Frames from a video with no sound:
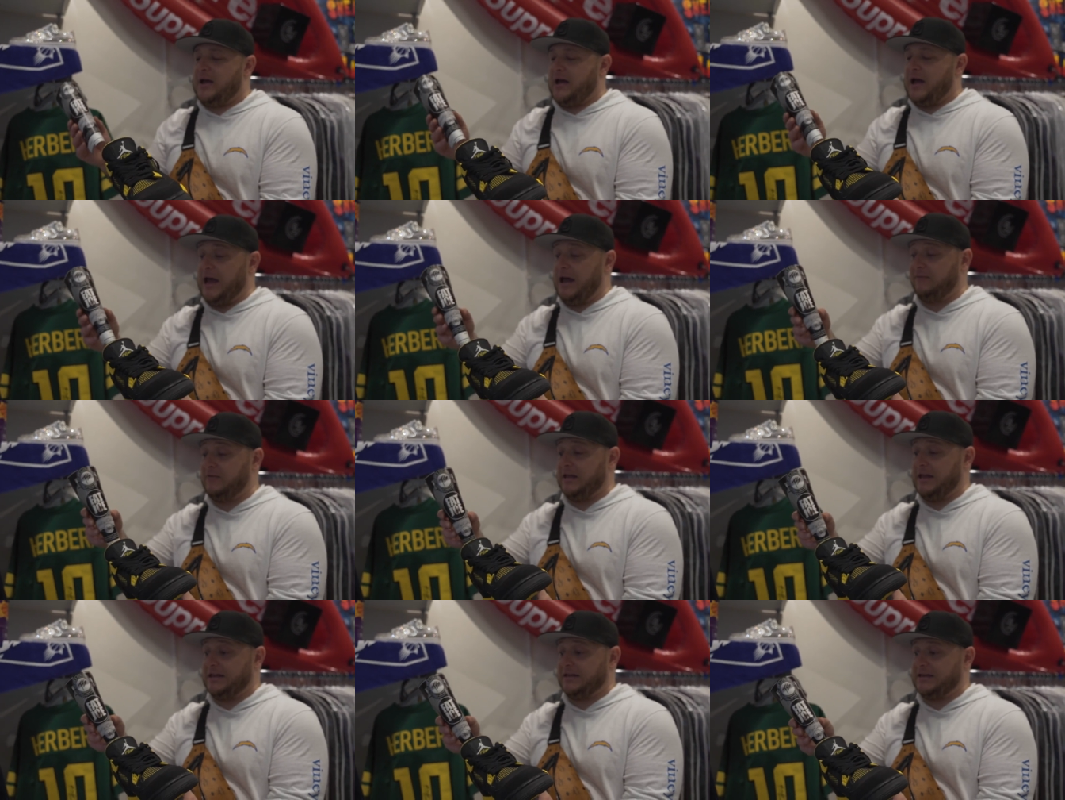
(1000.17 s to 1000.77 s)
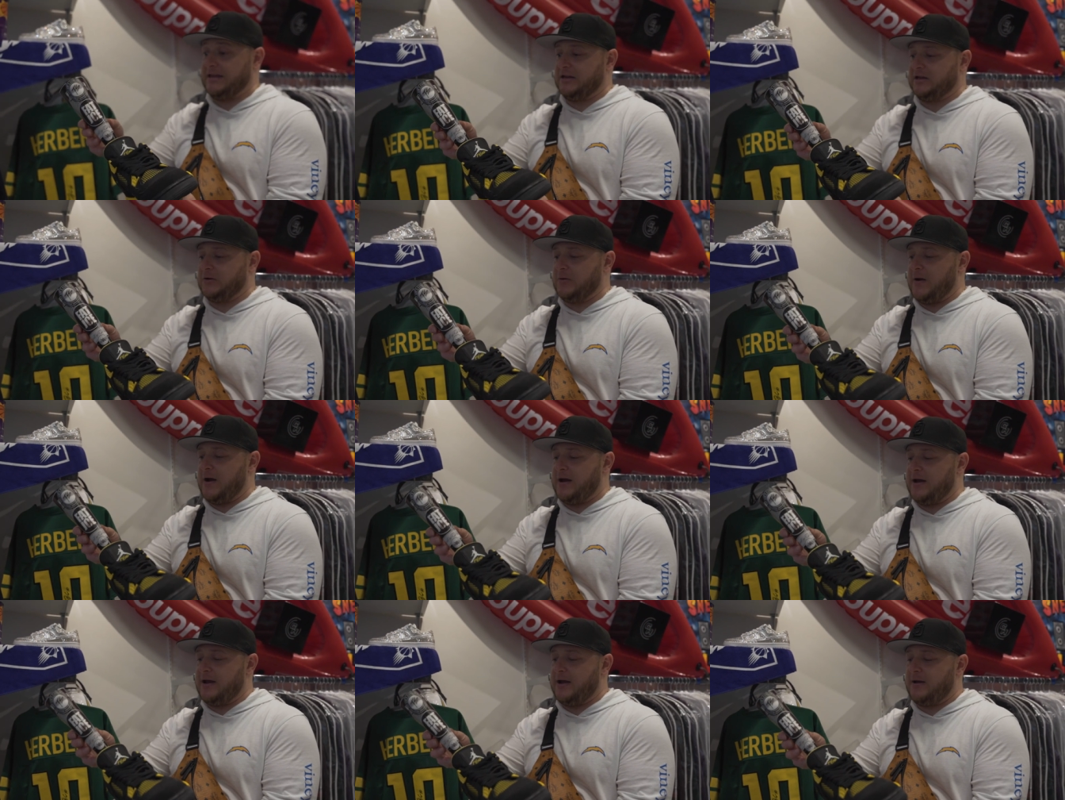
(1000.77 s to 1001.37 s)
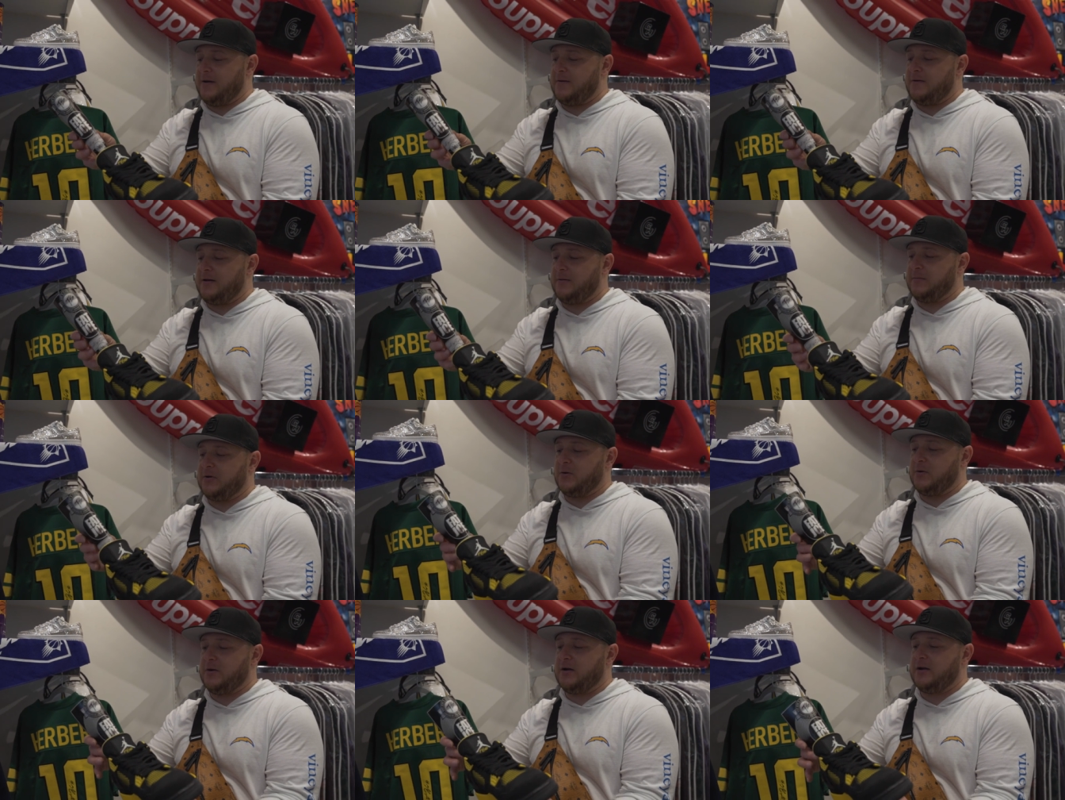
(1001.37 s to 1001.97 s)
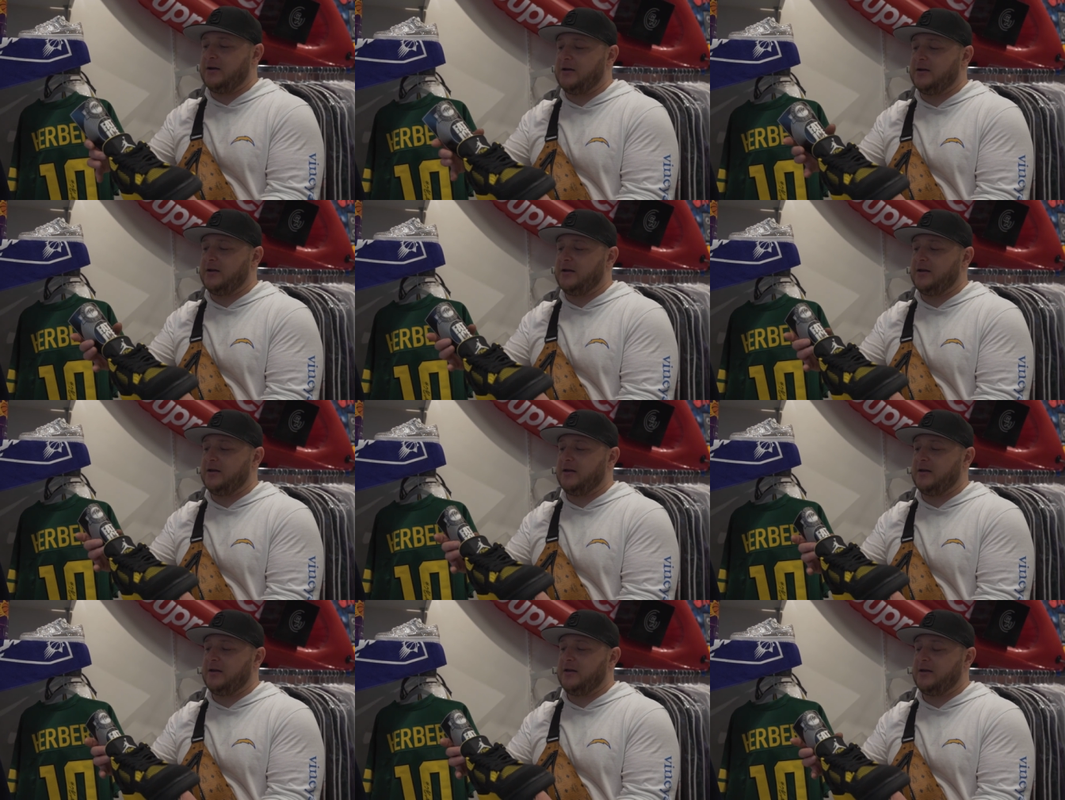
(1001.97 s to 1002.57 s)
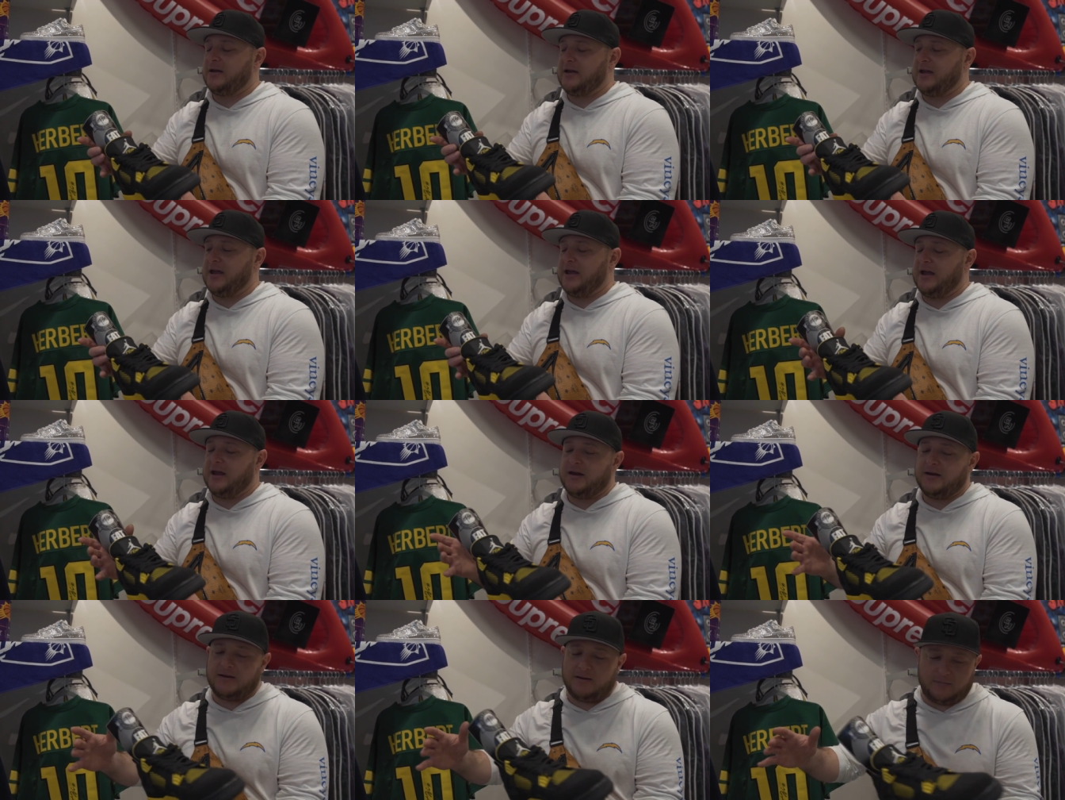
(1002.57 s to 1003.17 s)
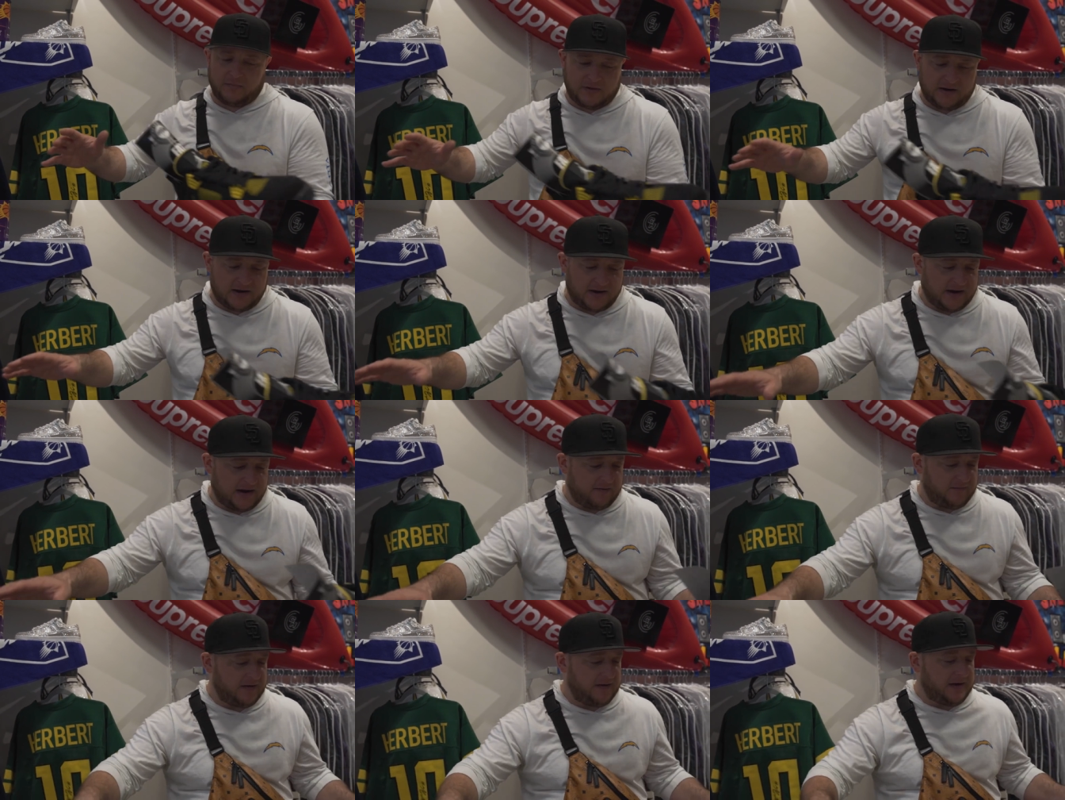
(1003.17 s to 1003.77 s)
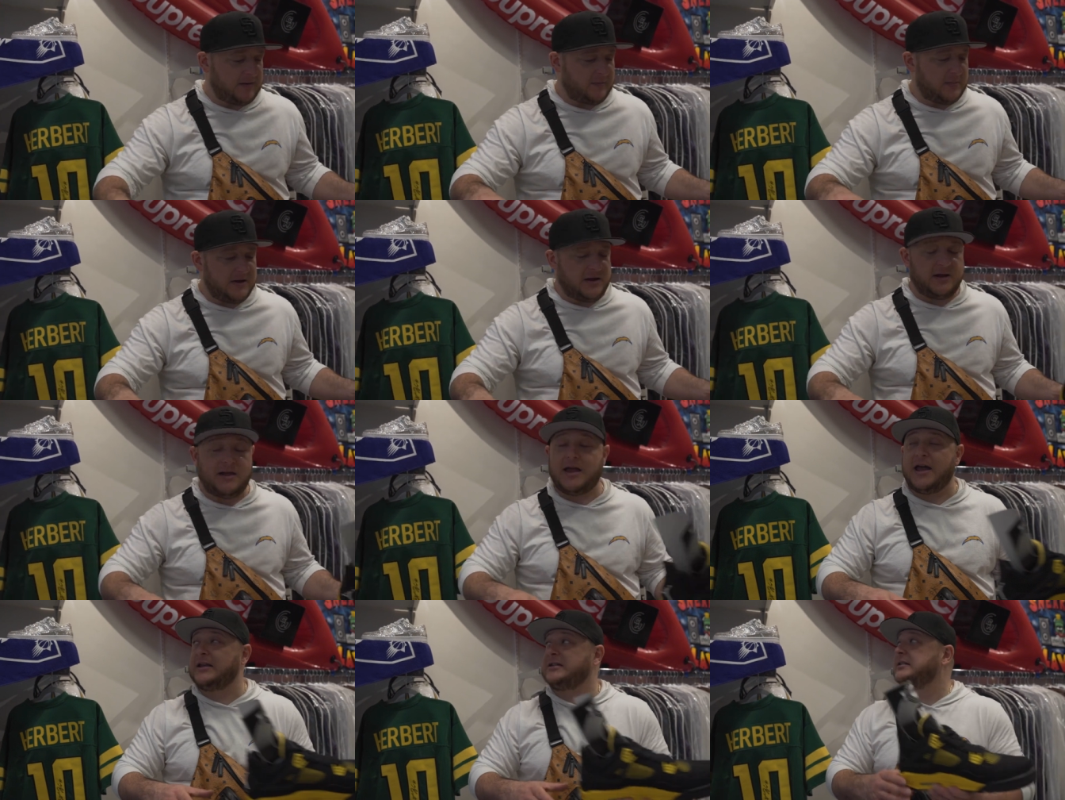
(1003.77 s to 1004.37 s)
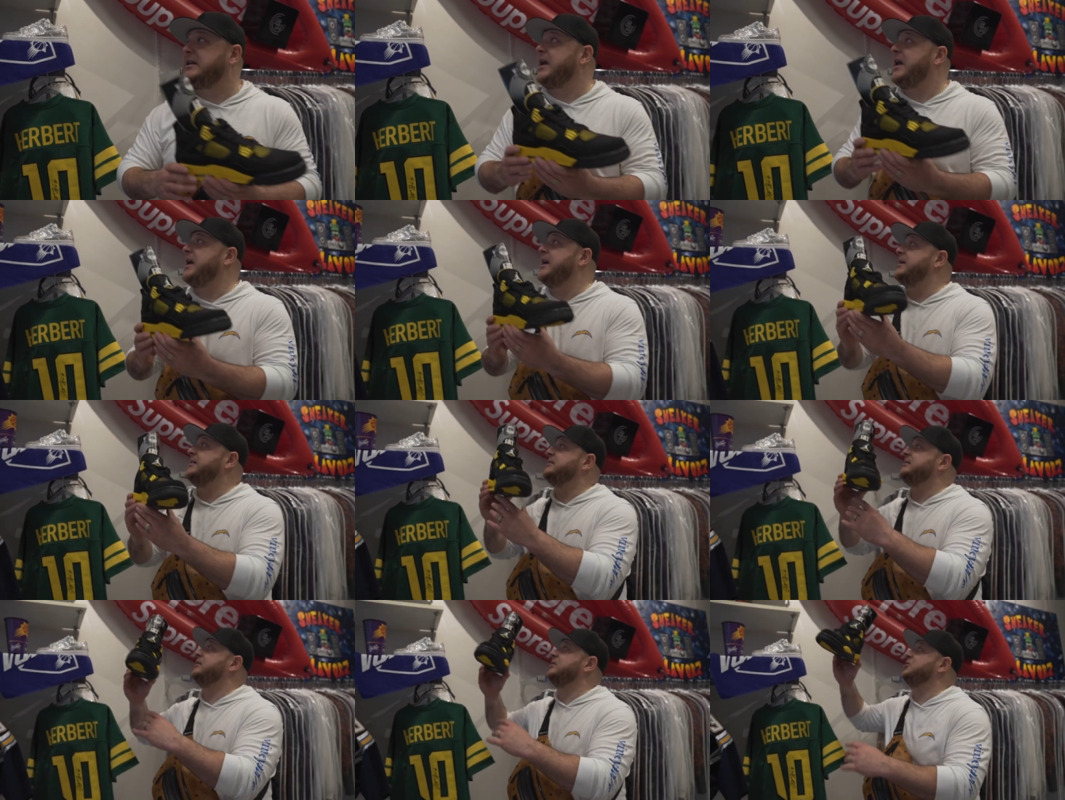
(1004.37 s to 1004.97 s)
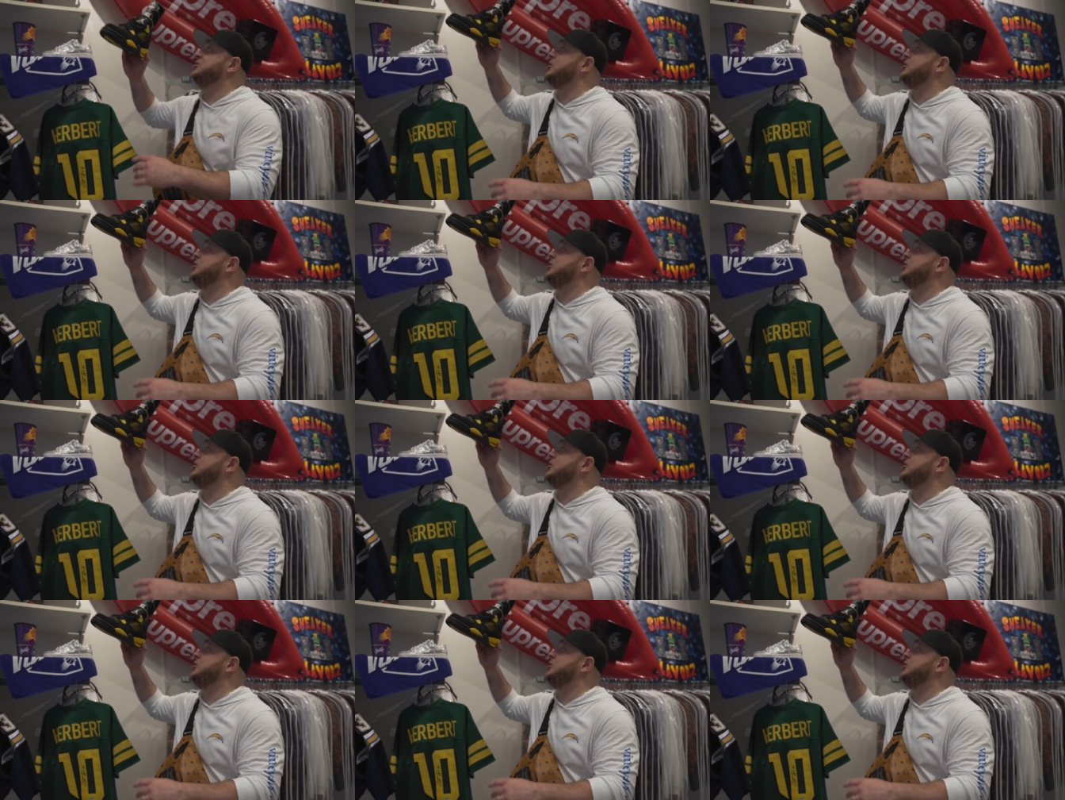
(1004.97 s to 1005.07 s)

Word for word: I have it like this right now. I'm going to, again, plan on having like a big glass case to